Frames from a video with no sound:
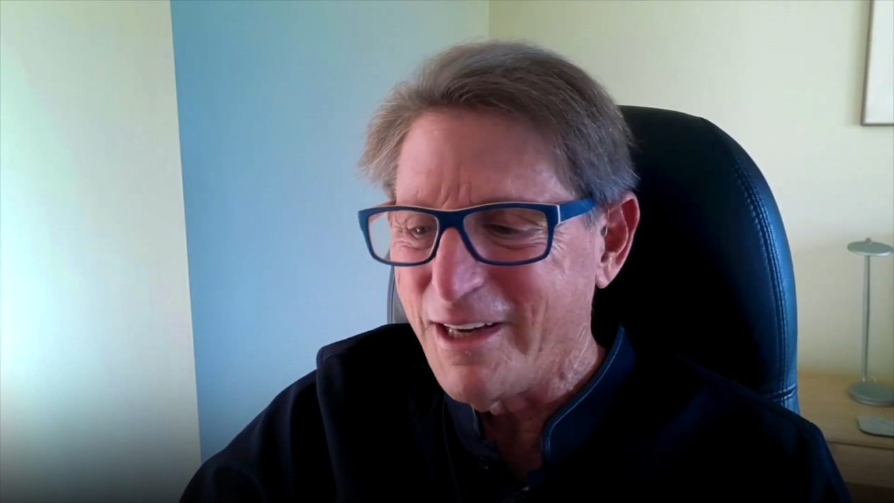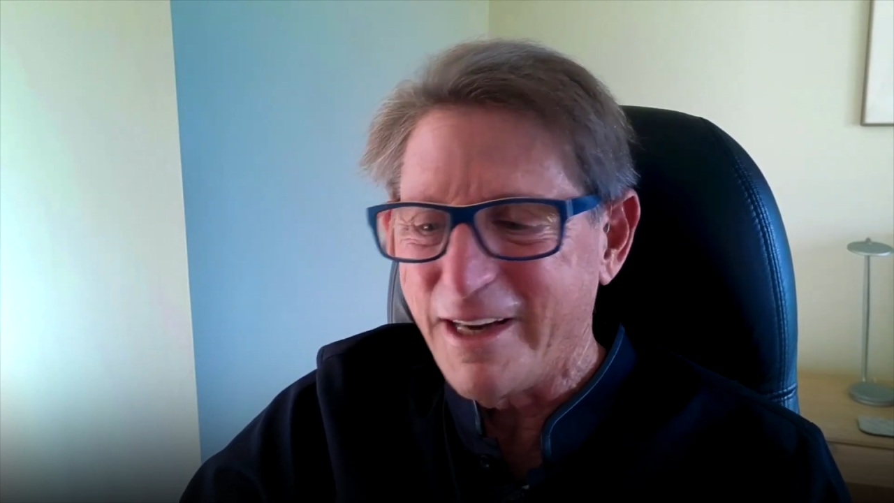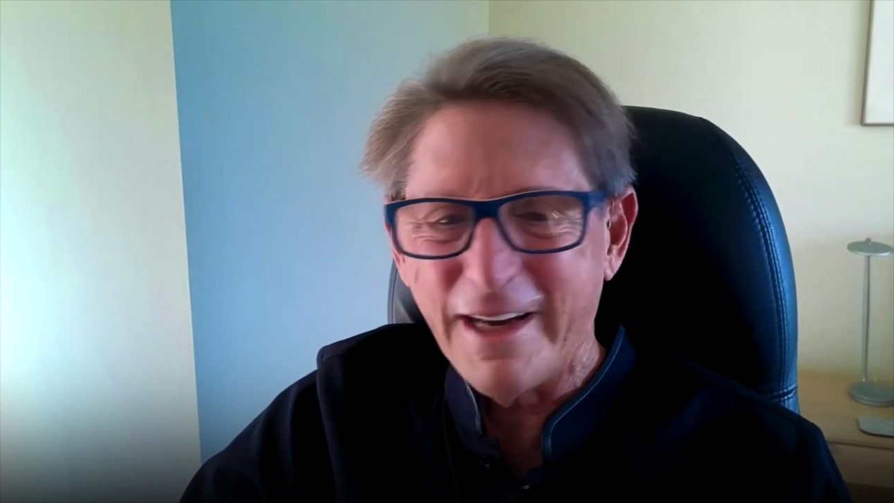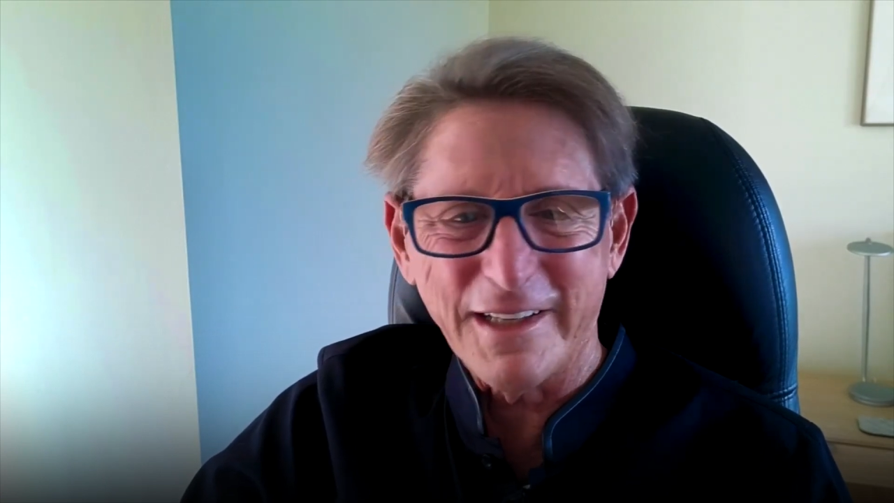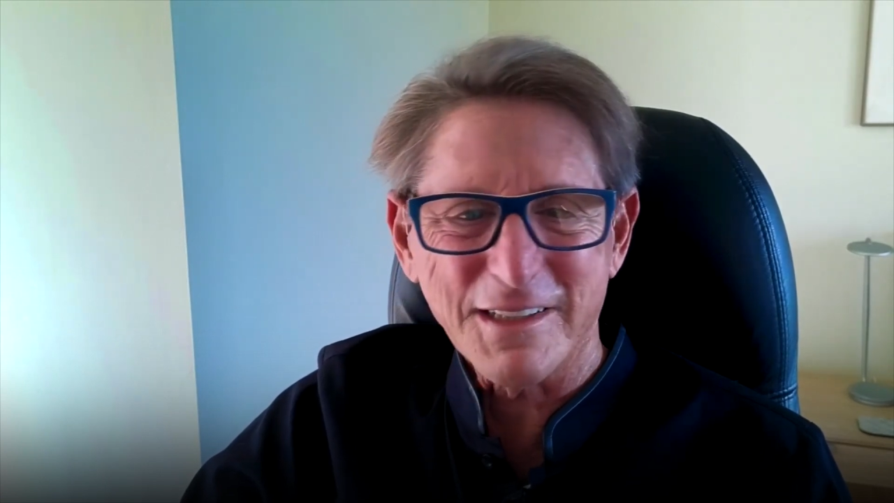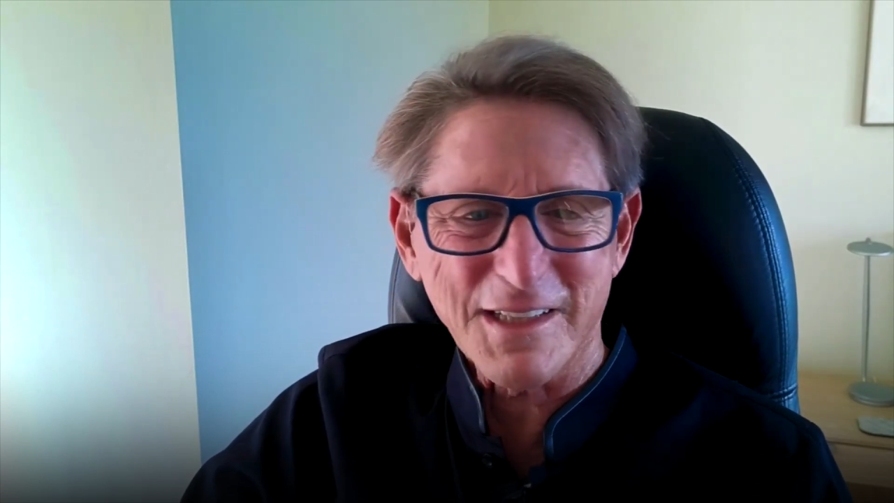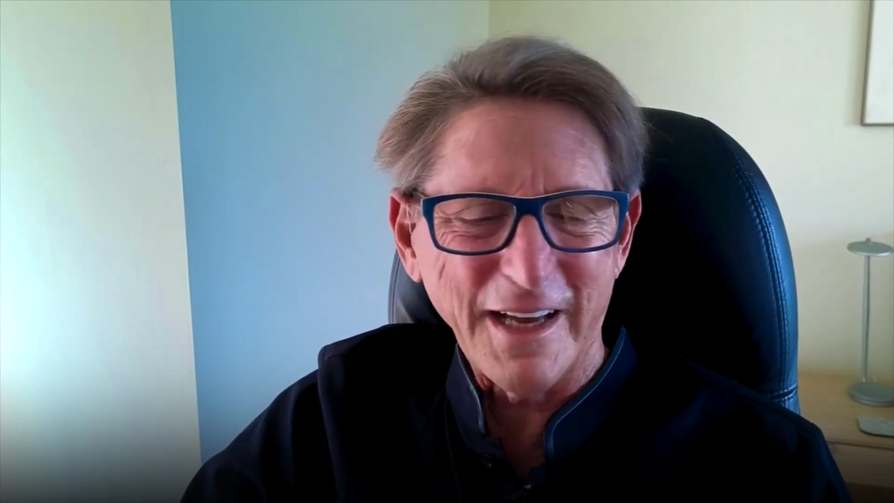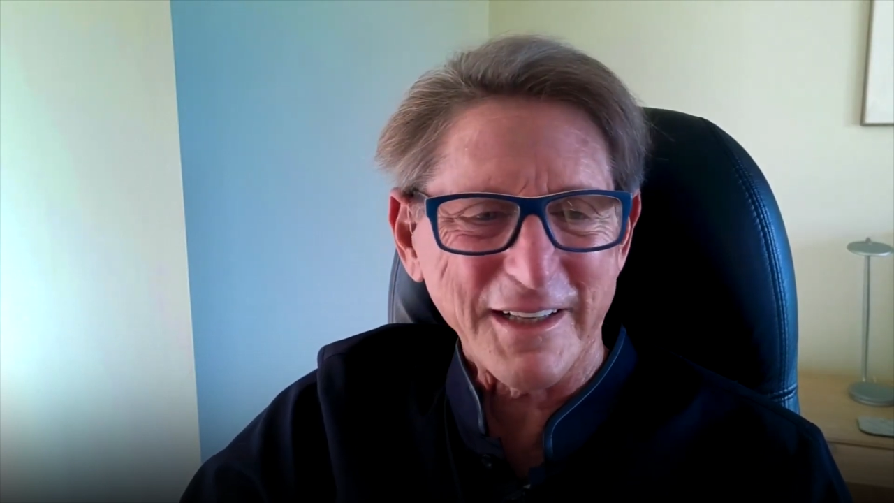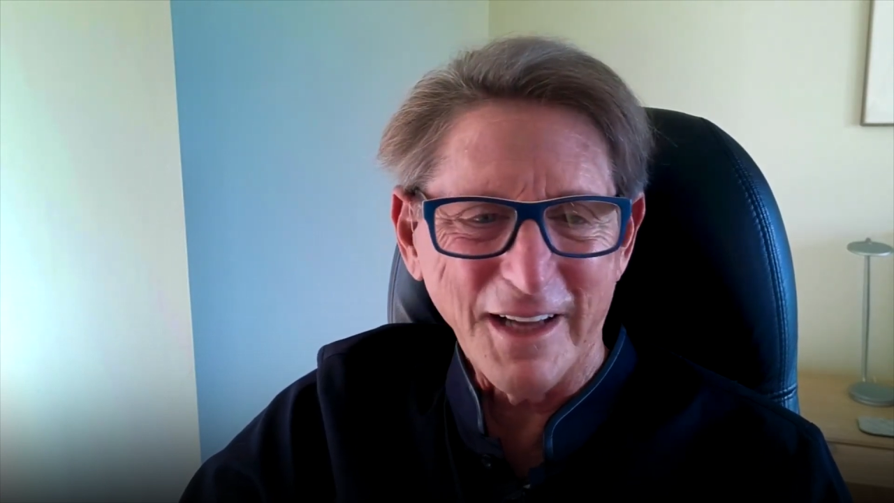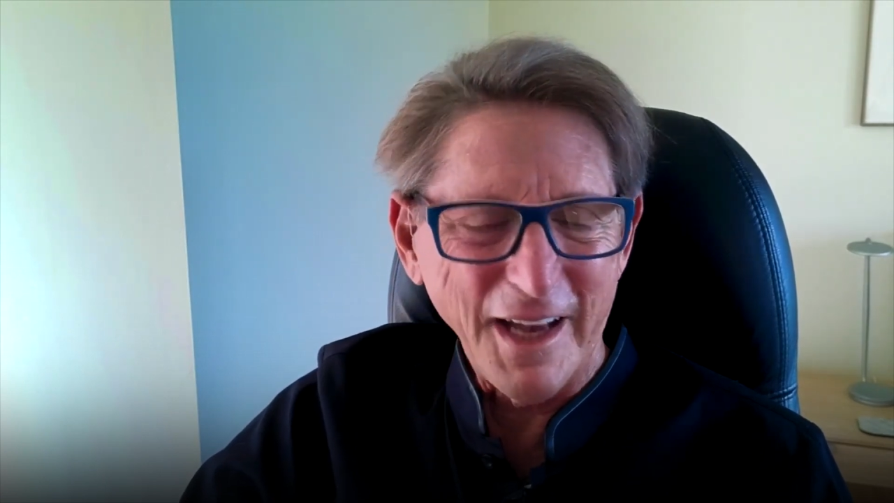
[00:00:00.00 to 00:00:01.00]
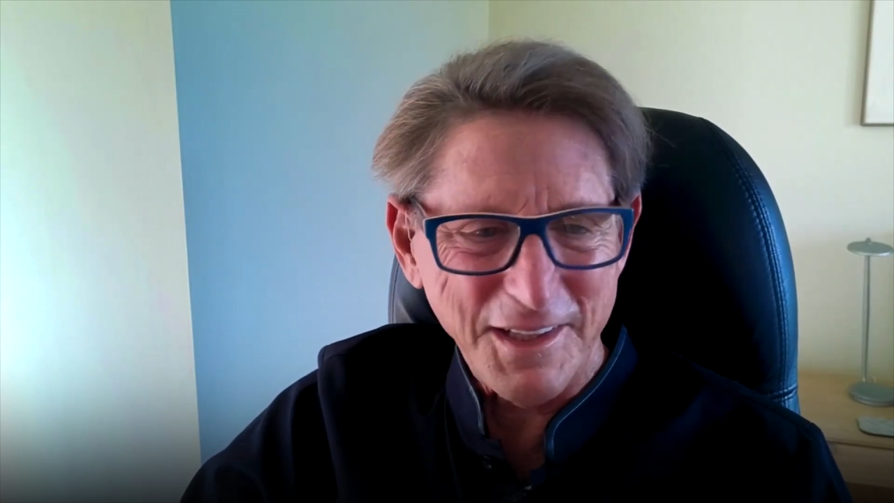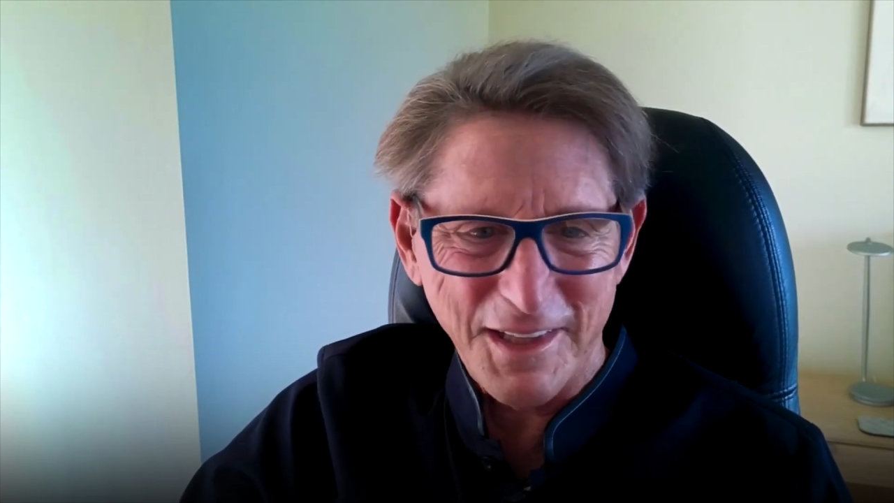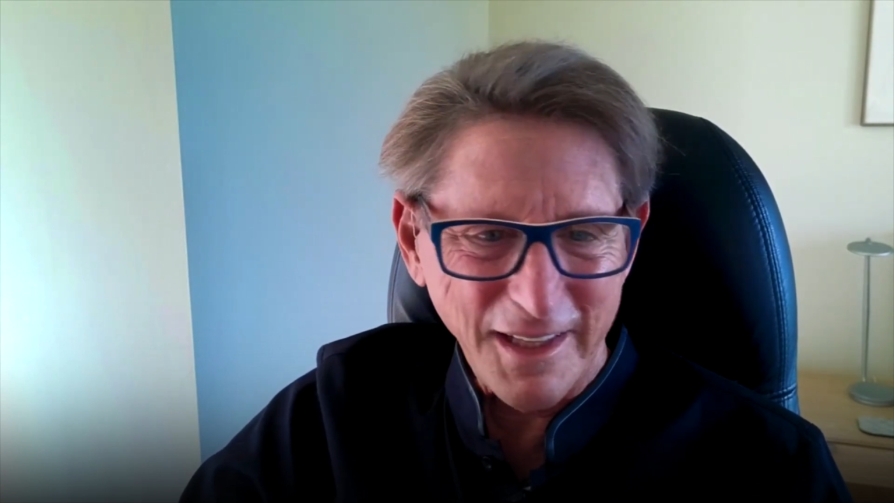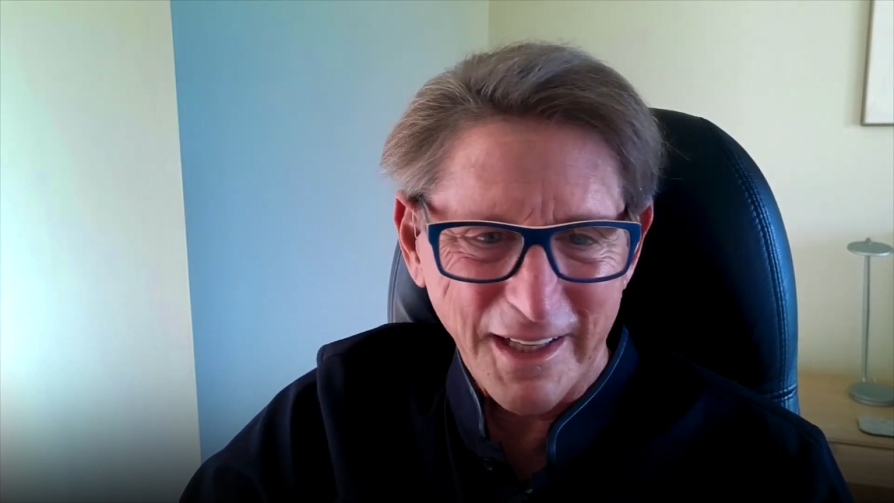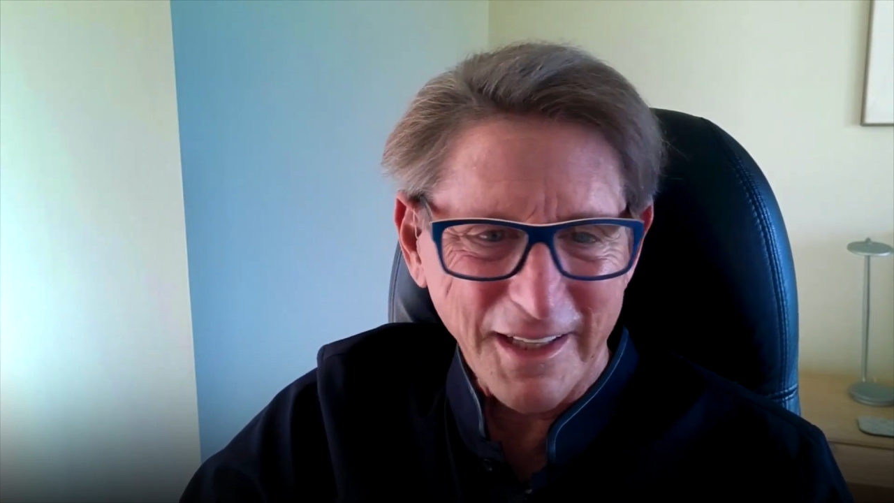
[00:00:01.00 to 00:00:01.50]
And it's like ninth
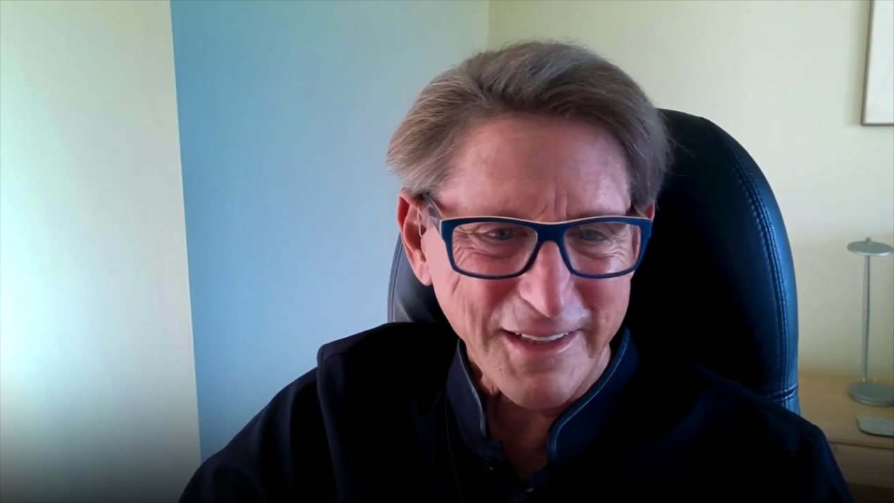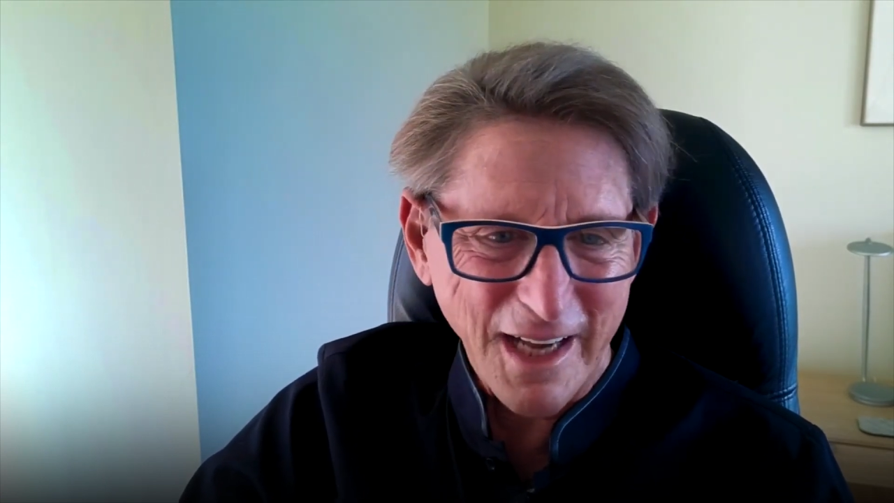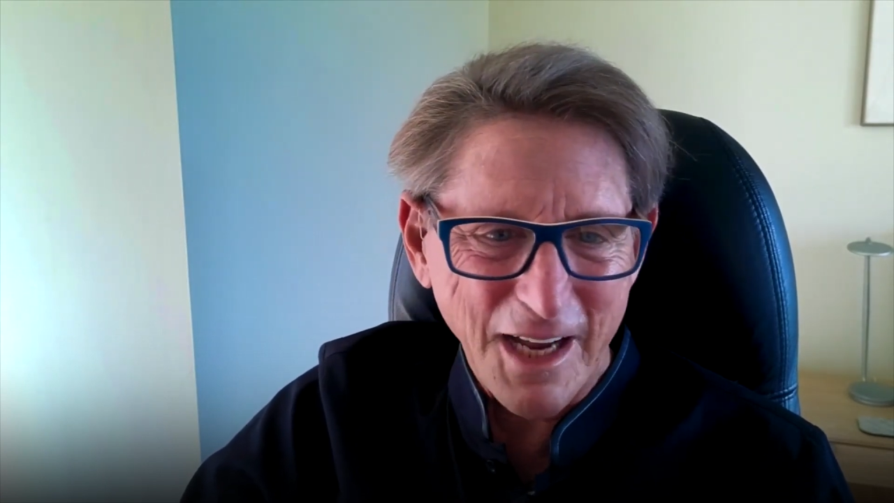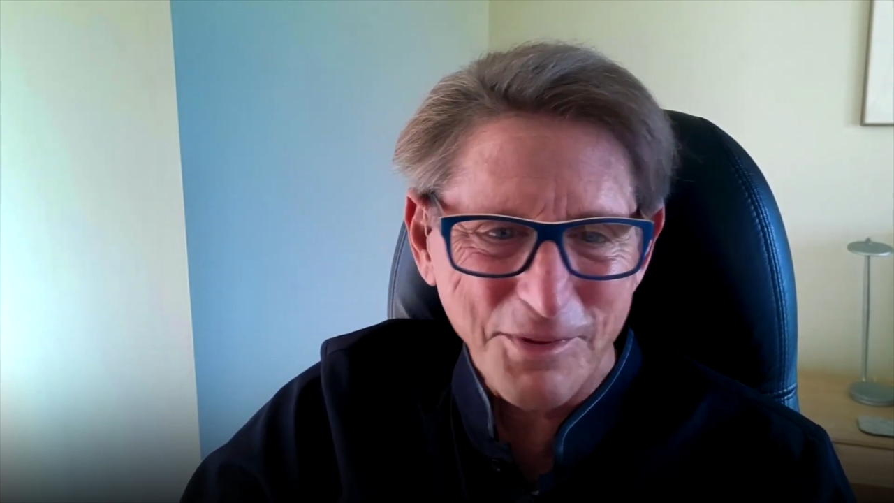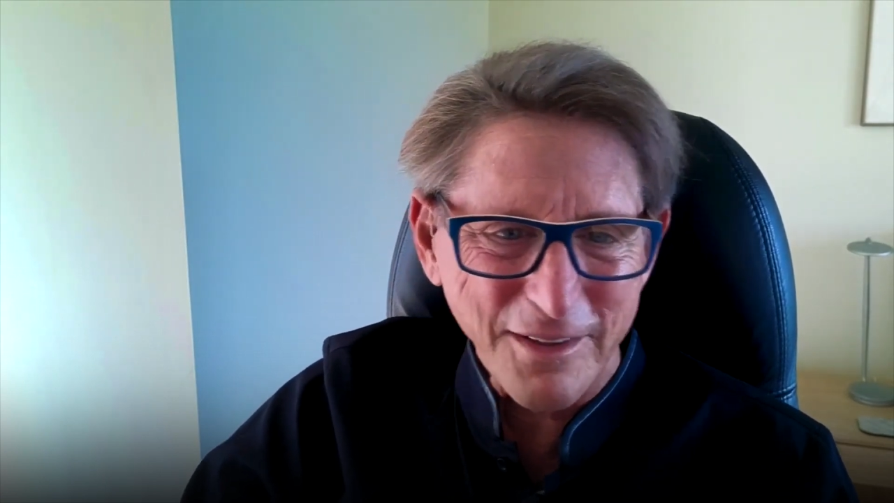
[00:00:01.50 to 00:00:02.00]
inning, top of,